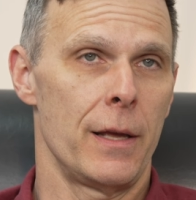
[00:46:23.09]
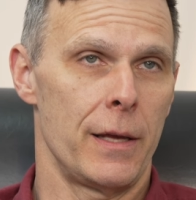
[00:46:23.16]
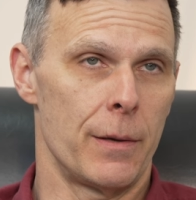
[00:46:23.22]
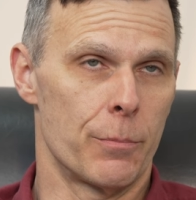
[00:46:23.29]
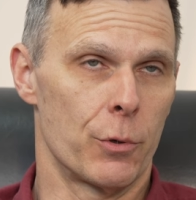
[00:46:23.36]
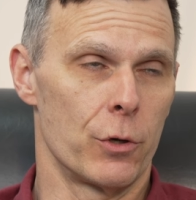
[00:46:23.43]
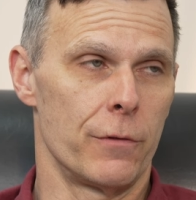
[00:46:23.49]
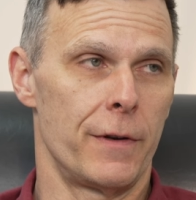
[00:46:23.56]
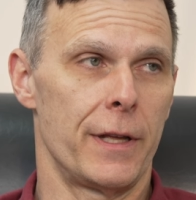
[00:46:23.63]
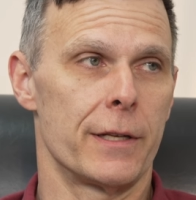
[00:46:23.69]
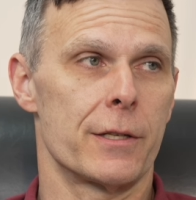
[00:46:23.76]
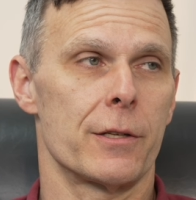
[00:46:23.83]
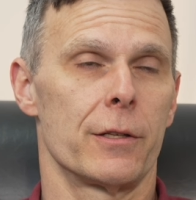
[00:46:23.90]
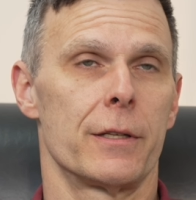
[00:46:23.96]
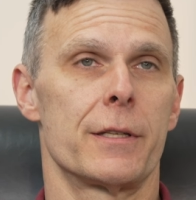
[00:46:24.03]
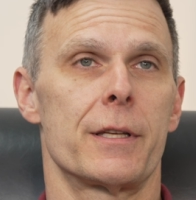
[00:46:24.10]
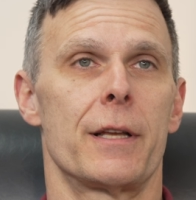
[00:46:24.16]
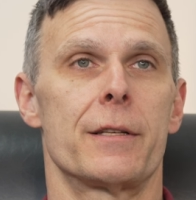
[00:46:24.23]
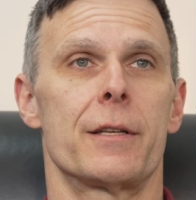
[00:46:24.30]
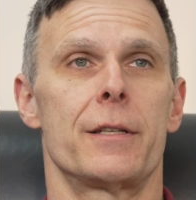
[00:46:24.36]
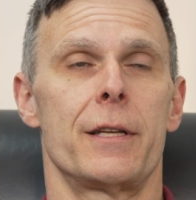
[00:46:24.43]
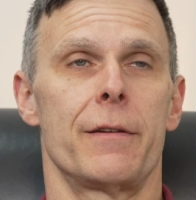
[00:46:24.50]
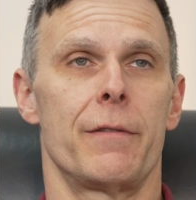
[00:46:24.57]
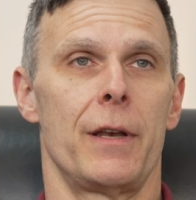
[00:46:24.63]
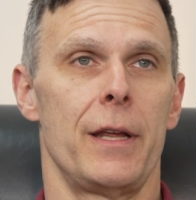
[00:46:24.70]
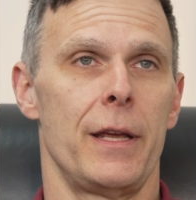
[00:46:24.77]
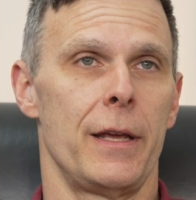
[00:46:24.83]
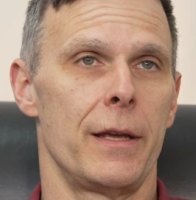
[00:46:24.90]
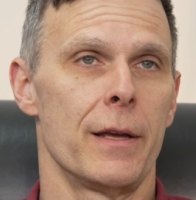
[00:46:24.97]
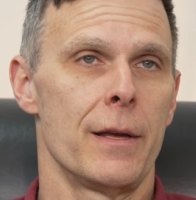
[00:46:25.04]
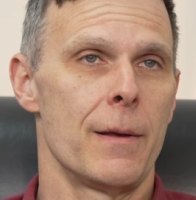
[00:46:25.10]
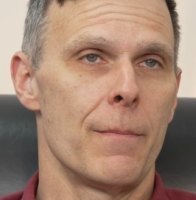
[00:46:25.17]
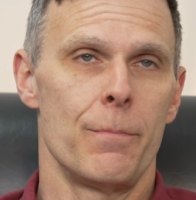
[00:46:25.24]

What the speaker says: improved insulin sensitivity,